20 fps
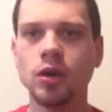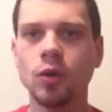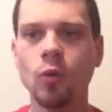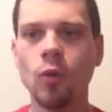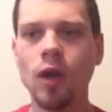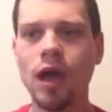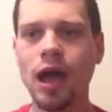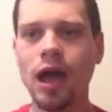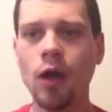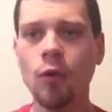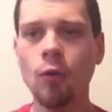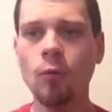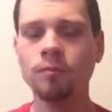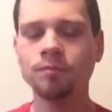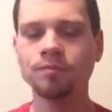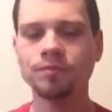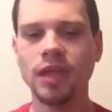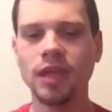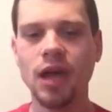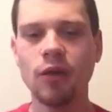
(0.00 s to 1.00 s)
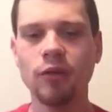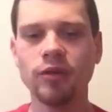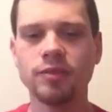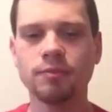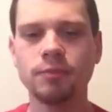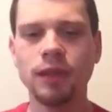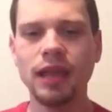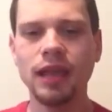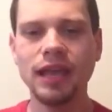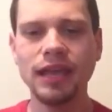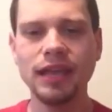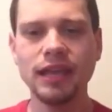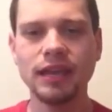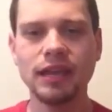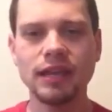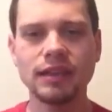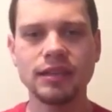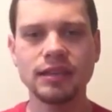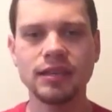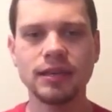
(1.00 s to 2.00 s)
Well, I was playing
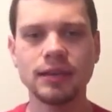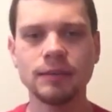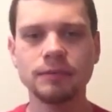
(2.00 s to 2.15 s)
it